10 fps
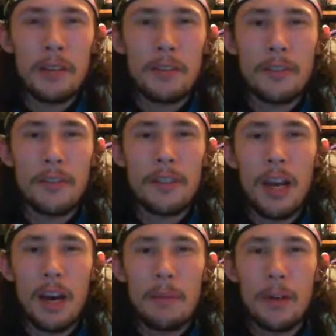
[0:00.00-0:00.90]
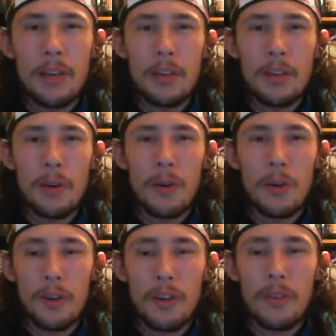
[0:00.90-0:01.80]
leave a comment,
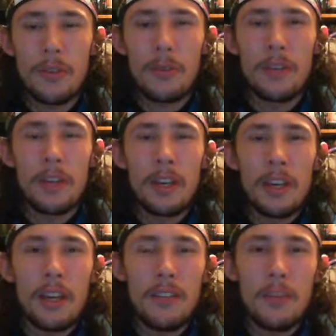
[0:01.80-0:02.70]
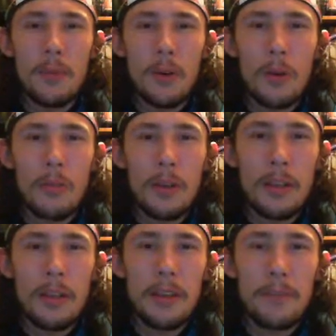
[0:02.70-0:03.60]
or if you know
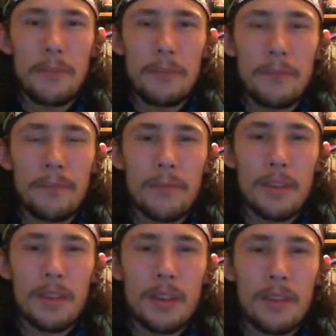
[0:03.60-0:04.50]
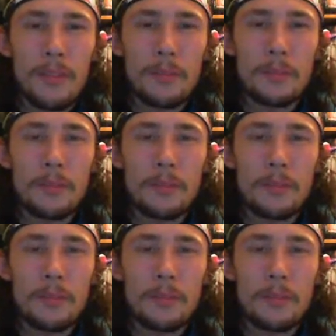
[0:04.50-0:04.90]
me from,